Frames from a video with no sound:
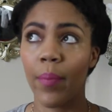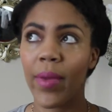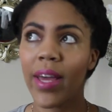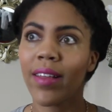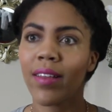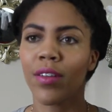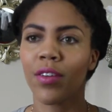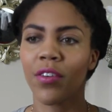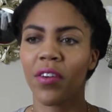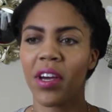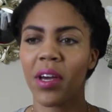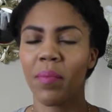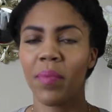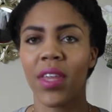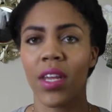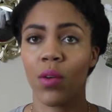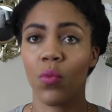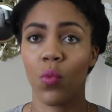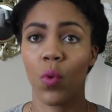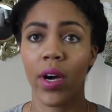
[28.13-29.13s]
Instagram
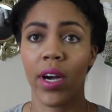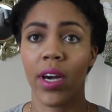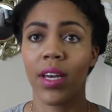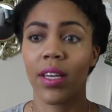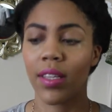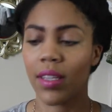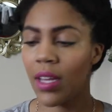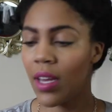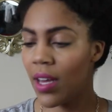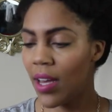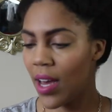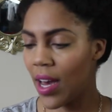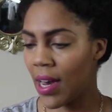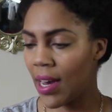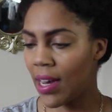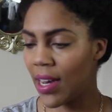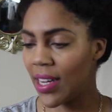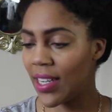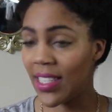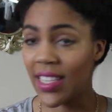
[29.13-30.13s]
that it was
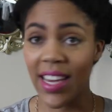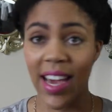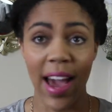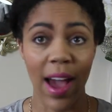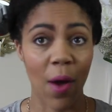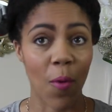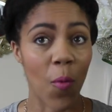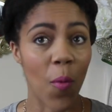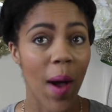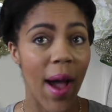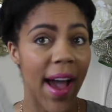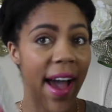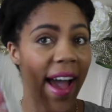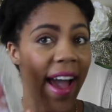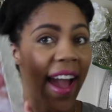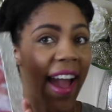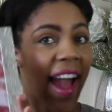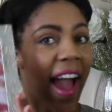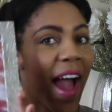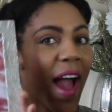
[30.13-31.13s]
a DIY.
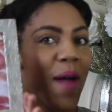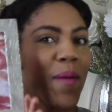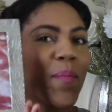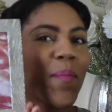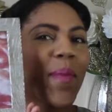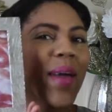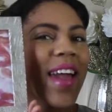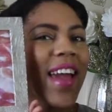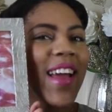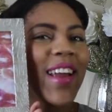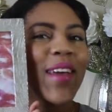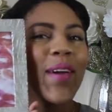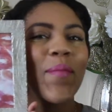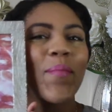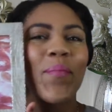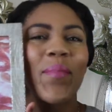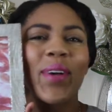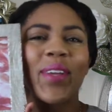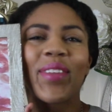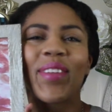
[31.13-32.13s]
I made
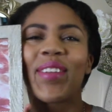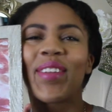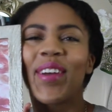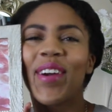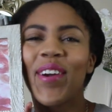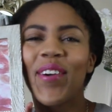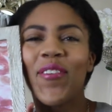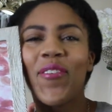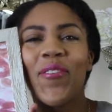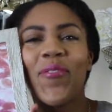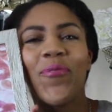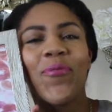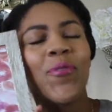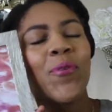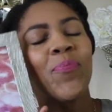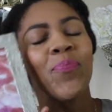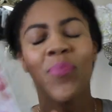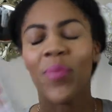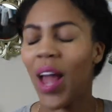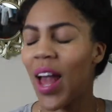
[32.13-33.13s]
it myself.
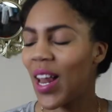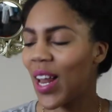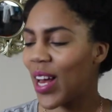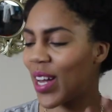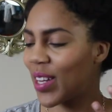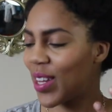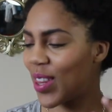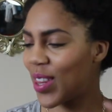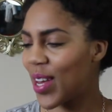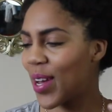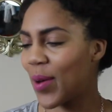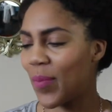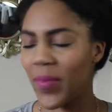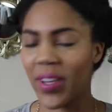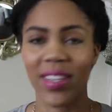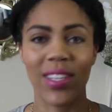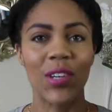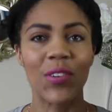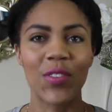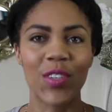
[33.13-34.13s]
I like to think of
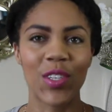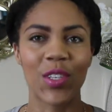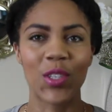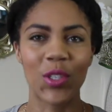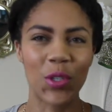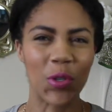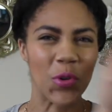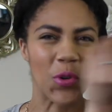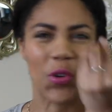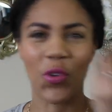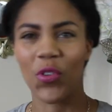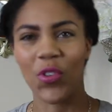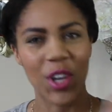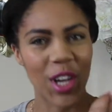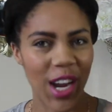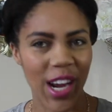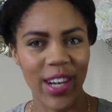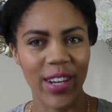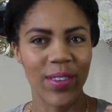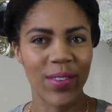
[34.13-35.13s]
myself as a little
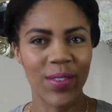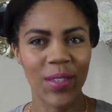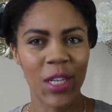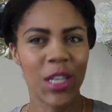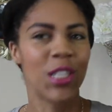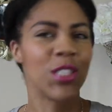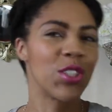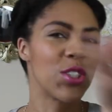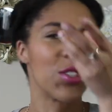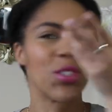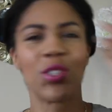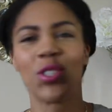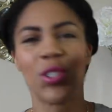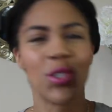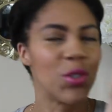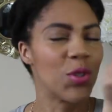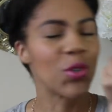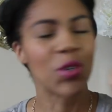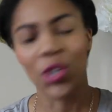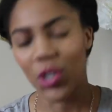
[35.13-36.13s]
creative, just a
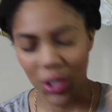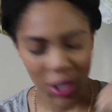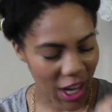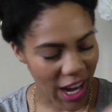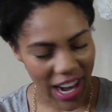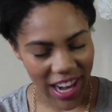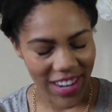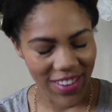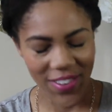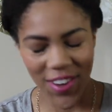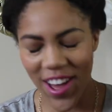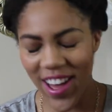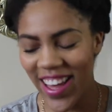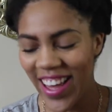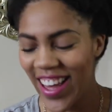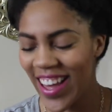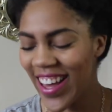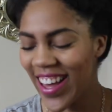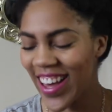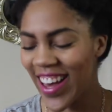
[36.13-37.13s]
little creative.
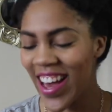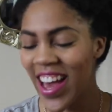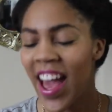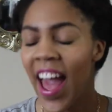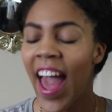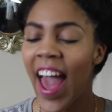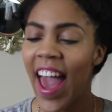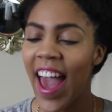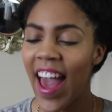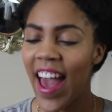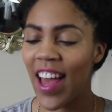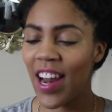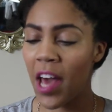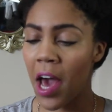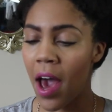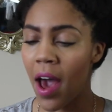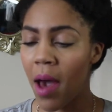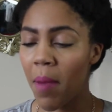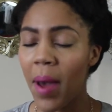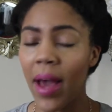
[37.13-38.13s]
And
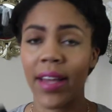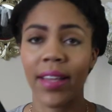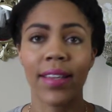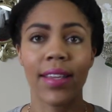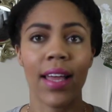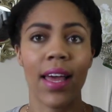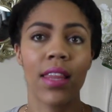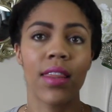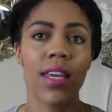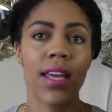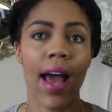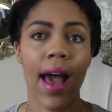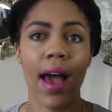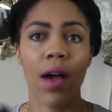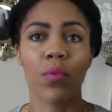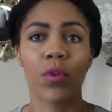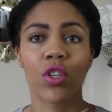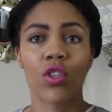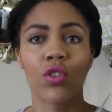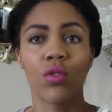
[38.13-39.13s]
I said that
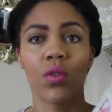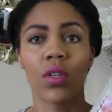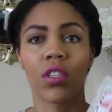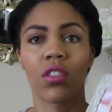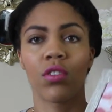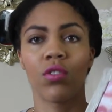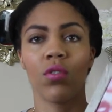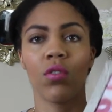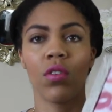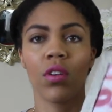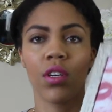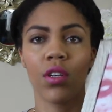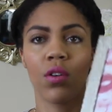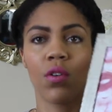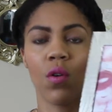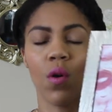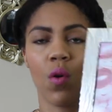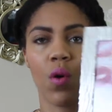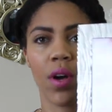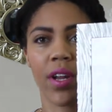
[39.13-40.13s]
I would do a
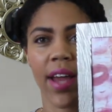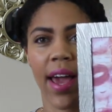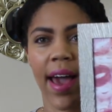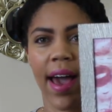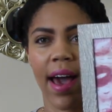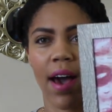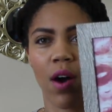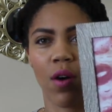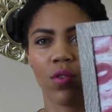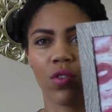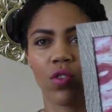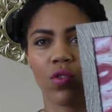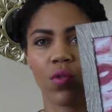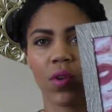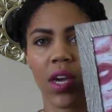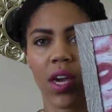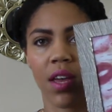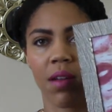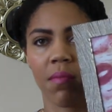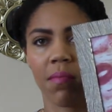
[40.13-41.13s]
tutorial on how you
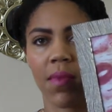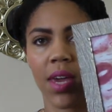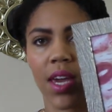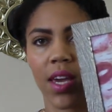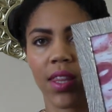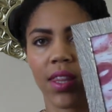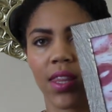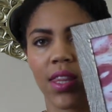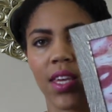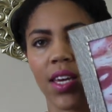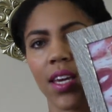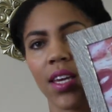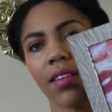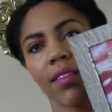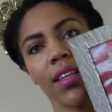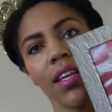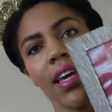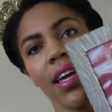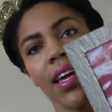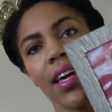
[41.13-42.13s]
can make
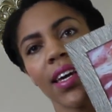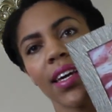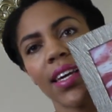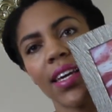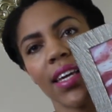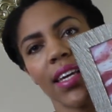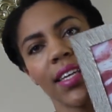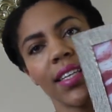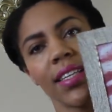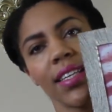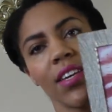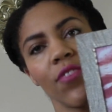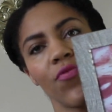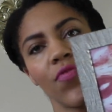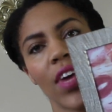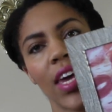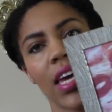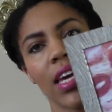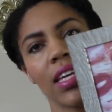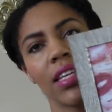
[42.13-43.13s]
this kissy
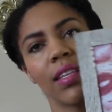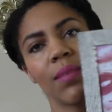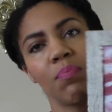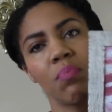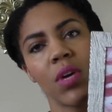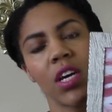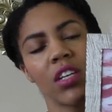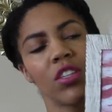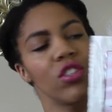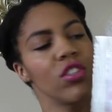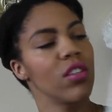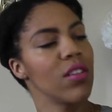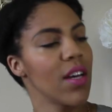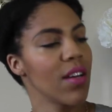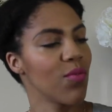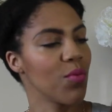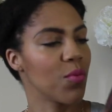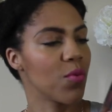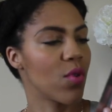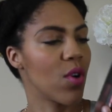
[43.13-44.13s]
face picture,
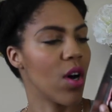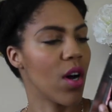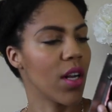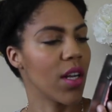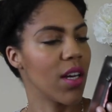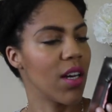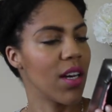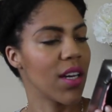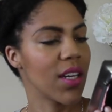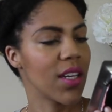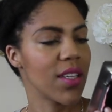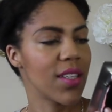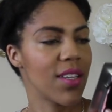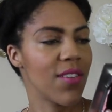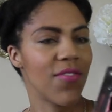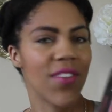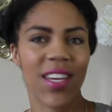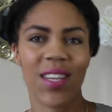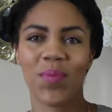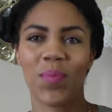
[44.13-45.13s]
that's what we'll call it, a
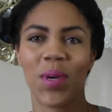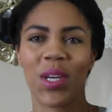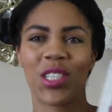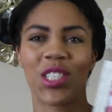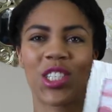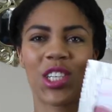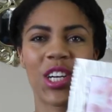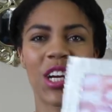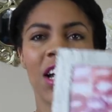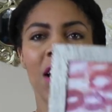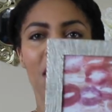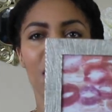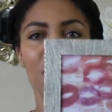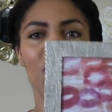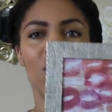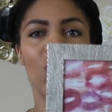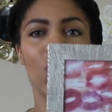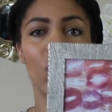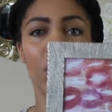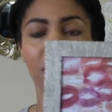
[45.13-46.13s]
kissy face picture
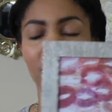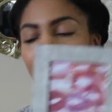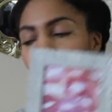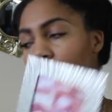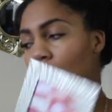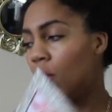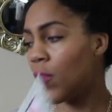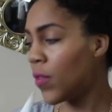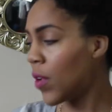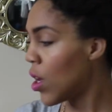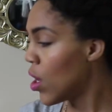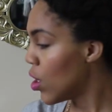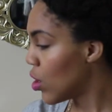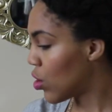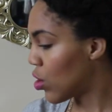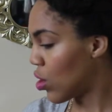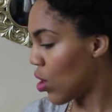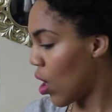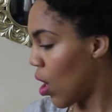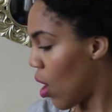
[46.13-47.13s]
yourself.
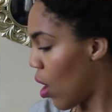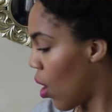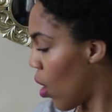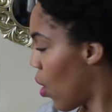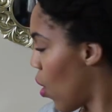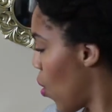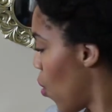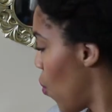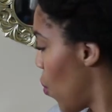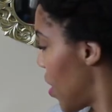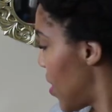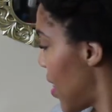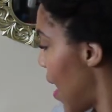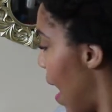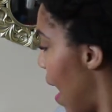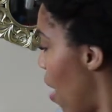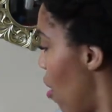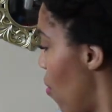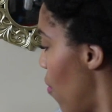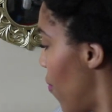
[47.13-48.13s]
So
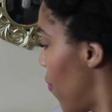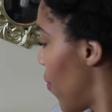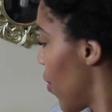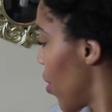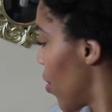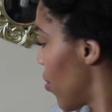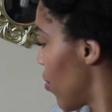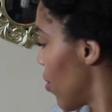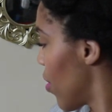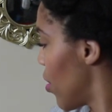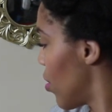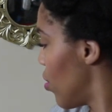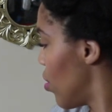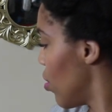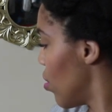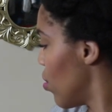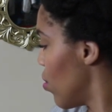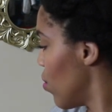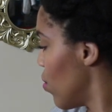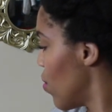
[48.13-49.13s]
without further
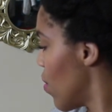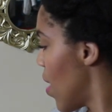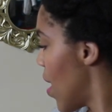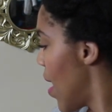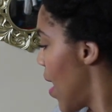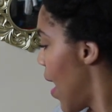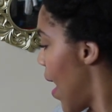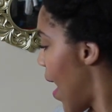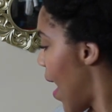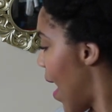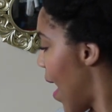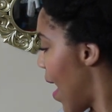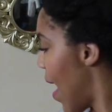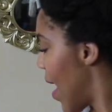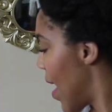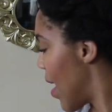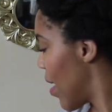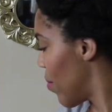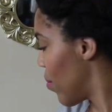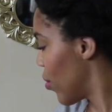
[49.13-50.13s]
ado,
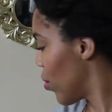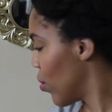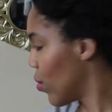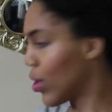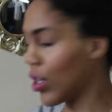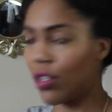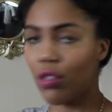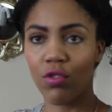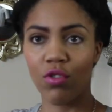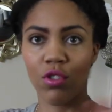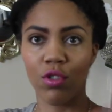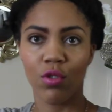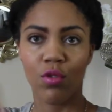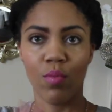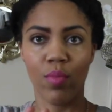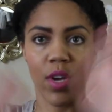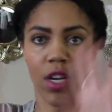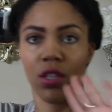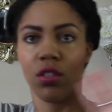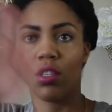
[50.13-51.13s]
I am going
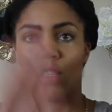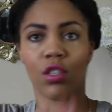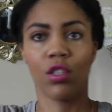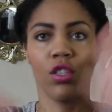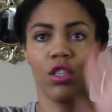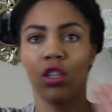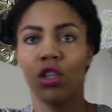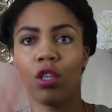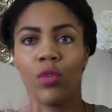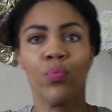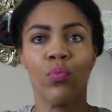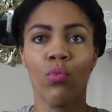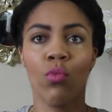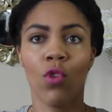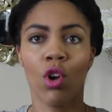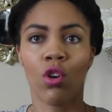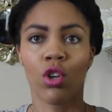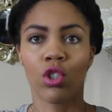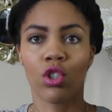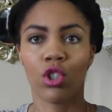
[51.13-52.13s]
to basically
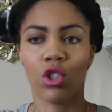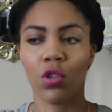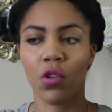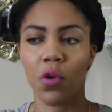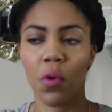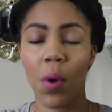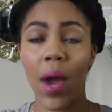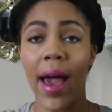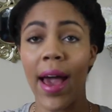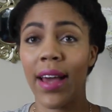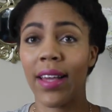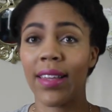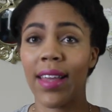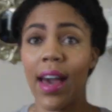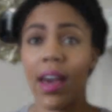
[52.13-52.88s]
show you guys